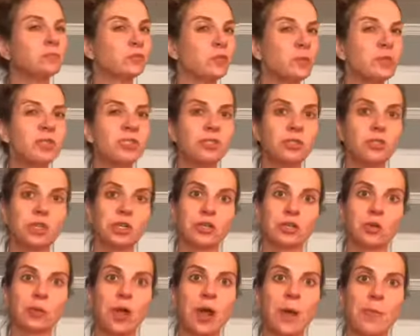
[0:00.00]
someone needs to
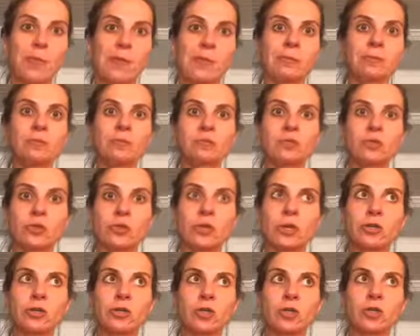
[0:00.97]
check the wrapper so
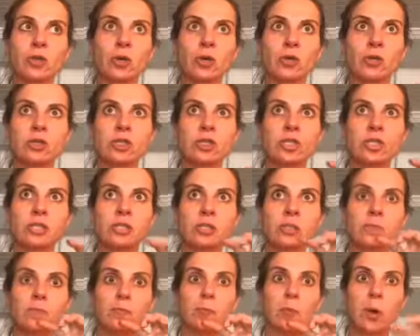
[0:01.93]
like this
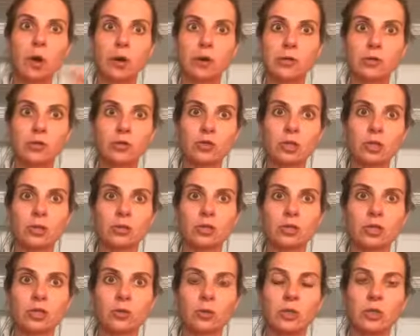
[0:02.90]
Hershey's bars of
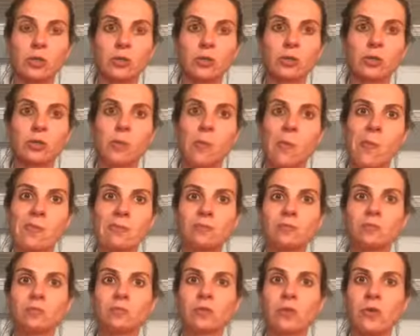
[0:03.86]
chocolate that we use
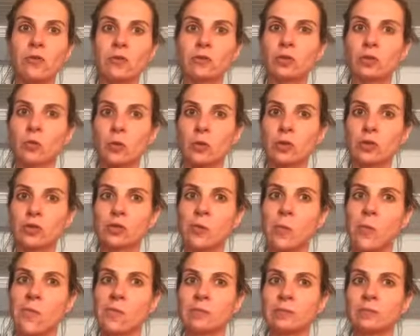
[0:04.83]
for s'mores.
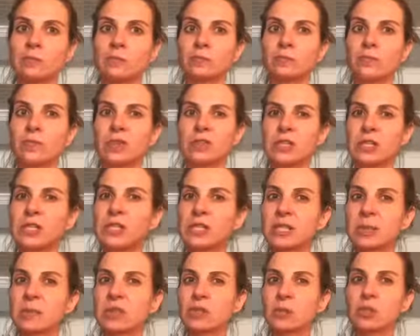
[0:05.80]
Is that a
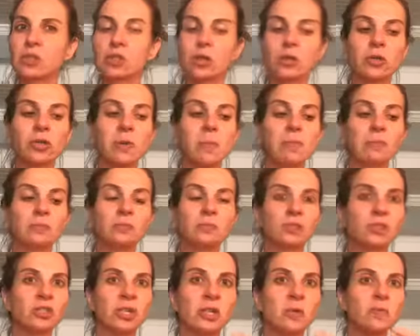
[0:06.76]
semi-sweet chocolate?
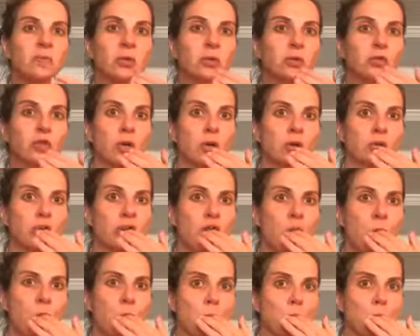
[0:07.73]
It's not a milk chocolate.